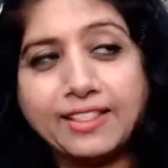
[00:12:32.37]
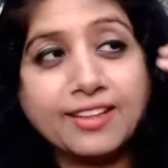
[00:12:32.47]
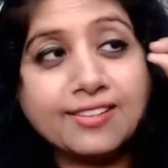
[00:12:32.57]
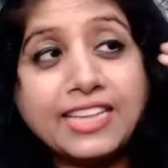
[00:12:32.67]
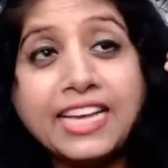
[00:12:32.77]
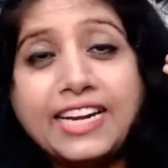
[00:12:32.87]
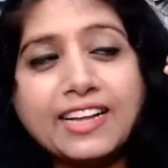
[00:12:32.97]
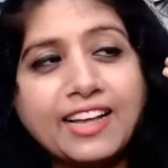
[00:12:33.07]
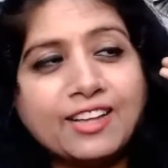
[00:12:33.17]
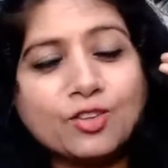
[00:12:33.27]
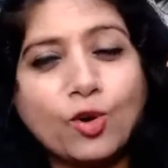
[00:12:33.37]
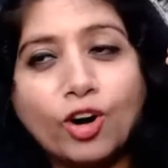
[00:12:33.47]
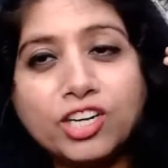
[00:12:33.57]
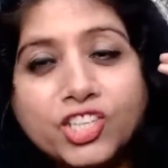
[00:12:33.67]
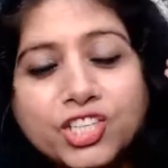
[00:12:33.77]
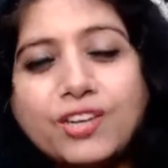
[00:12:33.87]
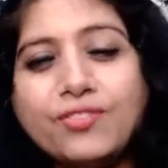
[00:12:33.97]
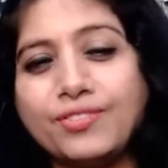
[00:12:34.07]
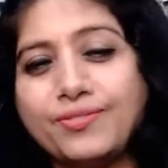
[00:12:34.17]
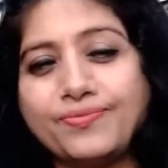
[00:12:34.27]
The seed is called
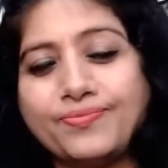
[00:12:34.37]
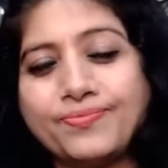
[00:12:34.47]
Shiv.